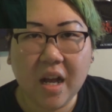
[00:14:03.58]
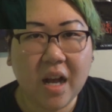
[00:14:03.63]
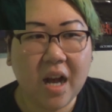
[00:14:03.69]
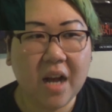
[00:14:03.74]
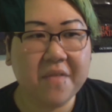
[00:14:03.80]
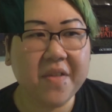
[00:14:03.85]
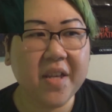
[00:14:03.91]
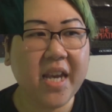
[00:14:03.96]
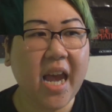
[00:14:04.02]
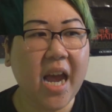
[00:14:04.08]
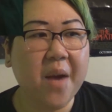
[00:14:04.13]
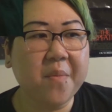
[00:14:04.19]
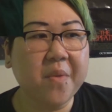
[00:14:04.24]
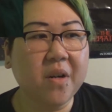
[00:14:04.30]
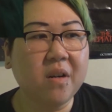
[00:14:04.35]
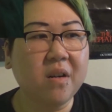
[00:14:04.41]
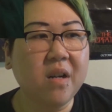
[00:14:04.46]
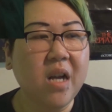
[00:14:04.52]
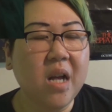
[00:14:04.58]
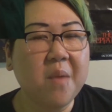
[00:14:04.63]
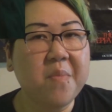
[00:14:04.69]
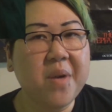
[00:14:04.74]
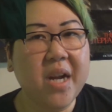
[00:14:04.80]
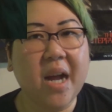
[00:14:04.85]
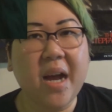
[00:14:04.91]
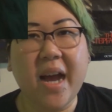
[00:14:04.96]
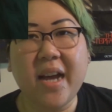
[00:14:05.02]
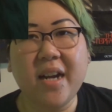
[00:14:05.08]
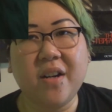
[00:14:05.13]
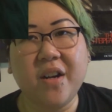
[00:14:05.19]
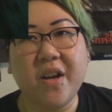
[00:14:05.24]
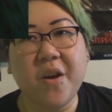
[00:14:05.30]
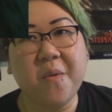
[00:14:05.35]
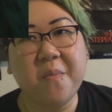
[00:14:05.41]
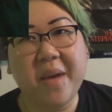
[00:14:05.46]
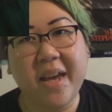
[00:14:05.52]
of the camera, but I don't
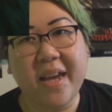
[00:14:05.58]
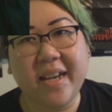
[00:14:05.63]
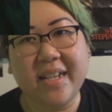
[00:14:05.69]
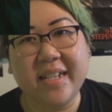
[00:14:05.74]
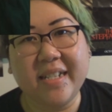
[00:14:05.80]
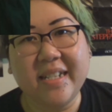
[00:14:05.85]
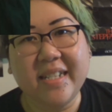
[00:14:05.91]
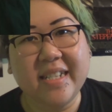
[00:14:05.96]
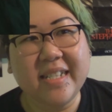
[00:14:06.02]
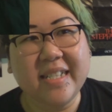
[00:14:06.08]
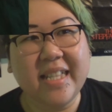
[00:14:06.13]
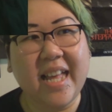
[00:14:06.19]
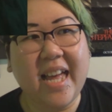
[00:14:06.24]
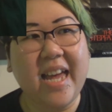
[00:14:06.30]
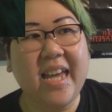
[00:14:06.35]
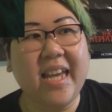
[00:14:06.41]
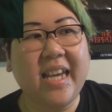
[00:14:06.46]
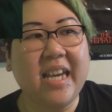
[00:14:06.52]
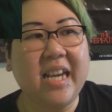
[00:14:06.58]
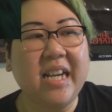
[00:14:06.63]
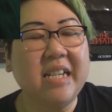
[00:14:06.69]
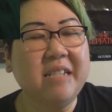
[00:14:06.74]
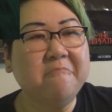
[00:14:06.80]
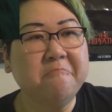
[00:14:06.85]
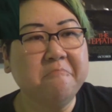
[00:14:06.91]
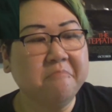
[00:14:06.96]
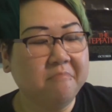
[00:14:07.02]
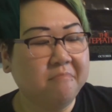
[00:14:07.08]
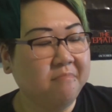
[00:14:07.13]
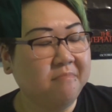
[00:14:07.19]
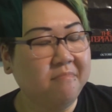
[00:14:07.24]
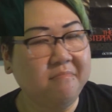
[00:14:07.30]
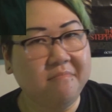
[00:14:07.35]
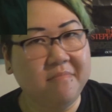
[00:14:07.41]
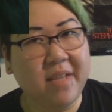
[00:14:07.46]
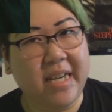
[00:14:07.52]
know, man. Like,
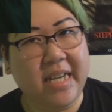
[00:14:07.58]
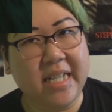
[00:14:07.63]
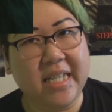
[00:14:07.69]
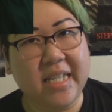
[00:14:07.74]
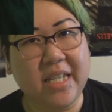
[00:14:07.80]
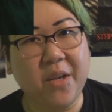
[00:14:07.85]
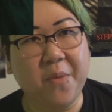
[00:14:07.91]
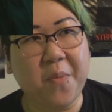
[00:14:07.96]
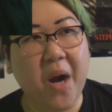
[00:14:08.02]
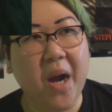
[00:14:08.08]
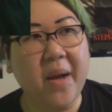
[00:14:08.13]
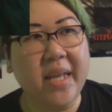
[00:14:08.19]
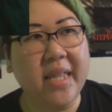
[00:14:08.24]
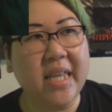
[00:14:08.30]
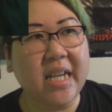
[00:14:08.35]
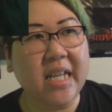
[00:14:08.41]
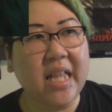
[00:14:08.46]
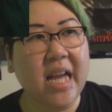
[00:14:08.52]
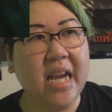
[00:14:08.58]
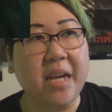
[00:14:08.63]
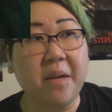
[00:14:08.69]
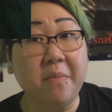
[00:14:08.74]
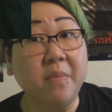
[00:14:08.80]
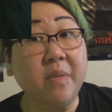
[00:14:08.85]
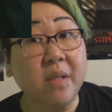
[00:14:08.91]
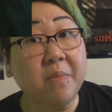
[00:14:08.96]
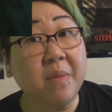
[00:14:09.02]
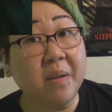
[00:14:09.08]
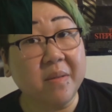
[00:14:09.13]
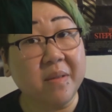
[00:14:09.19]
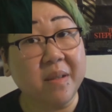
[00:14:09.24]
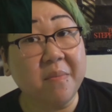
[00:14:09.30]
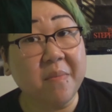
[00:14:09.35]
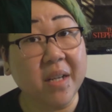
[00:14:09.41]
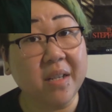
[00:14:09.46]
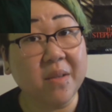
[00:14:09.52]
you could still probably think, like,
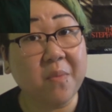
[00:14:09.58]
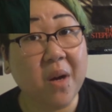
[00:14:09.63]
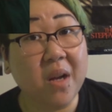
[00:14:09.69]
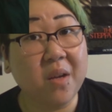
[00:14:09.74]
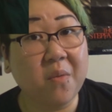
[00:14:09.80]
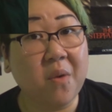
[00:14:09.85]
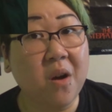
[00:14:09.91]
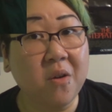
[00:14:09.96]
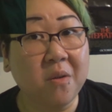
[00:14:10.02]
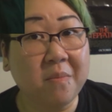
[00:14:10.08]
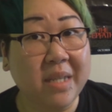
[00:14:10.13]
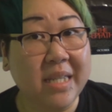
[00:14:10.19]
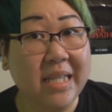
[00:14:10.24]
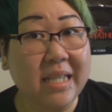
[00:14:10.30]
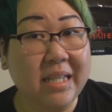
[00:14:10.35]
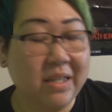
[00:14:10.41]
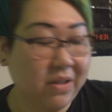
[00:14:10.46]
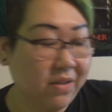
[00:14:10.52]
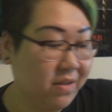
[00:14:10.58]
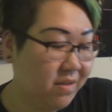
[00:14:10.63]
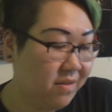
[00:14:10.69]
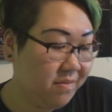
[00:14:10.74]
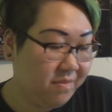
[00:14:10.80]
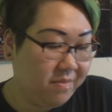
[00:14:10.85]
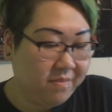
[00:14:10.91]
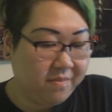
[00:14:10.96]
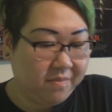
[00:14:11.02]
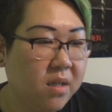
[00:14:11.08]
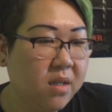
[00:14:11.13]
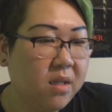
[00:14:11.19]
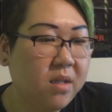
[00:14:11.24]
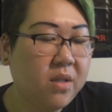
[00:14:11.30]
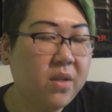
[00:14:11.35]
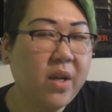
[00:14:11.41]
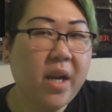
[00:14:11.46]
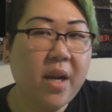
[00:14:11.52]
something's probably wrong with my sister.
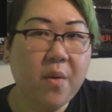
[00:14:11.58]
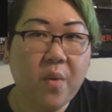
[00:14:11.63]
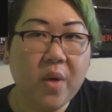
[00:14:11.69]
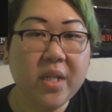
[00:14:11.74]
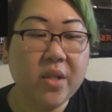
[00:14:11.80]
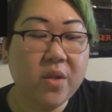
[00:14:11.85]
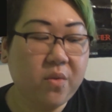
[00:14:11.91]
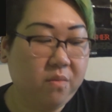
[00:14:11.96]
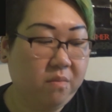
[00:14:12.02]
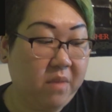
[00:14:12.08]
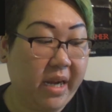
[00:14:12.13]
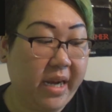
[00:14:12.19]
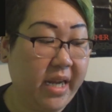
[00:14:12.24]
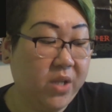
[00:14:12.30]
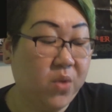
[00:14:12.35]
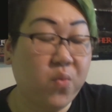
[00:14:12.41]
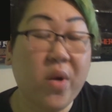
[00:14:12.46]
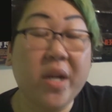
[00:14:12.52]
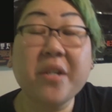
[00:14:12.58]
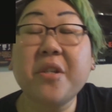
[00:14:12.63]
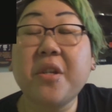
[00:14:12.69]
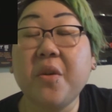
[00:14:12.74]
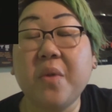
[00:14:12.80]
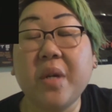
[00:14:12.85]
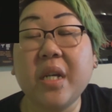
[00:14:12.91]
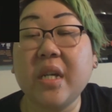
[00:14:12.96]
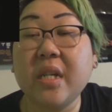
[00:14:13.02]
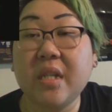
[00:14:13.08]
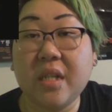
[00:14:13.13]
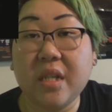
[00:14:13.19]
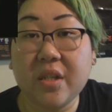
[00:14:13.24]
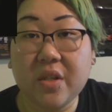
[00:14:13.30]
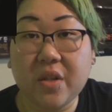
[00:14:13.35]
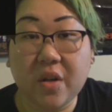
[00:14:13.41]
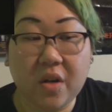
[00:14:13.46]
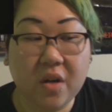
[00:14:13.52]
So yeah, once, I guess, rescuing his
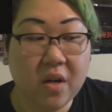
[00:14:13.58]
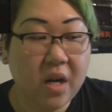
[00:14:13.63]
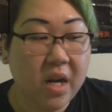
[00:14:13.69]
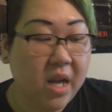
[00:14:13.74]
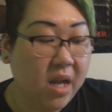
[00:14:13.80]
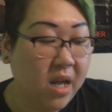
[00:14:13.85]
sister,